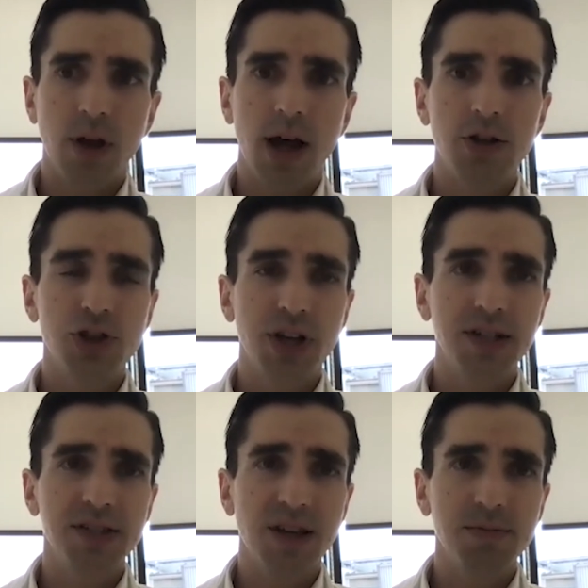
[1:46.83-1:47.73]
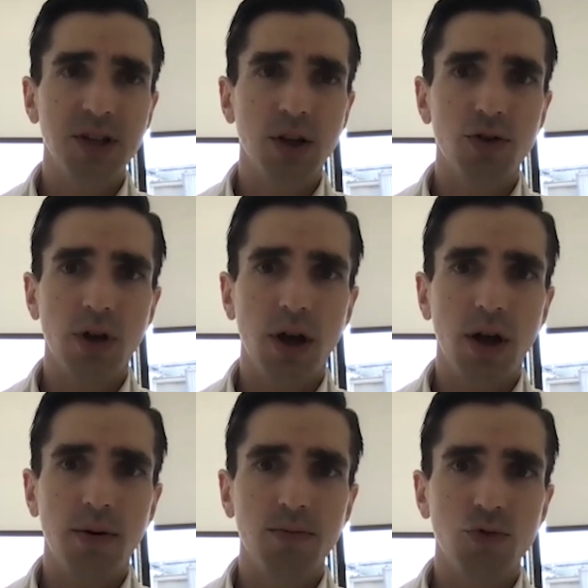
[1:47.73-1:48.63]
allogeneic stem cell
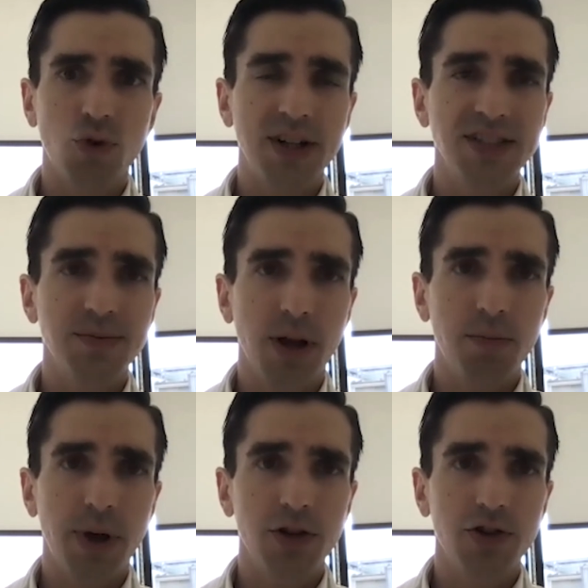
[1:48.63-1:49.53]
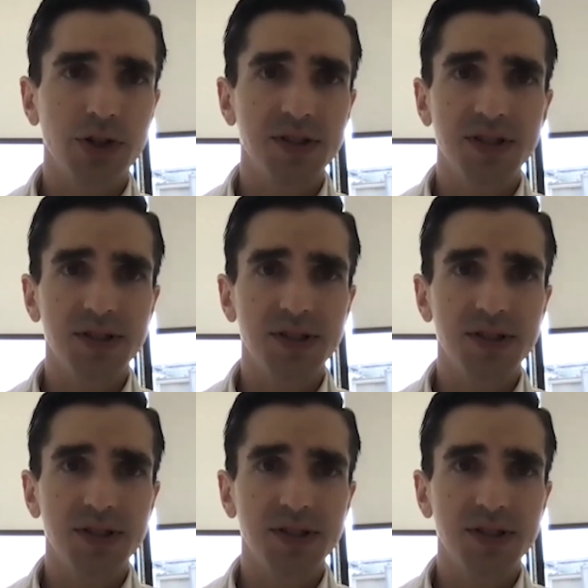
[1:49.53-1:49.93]
transplant patients.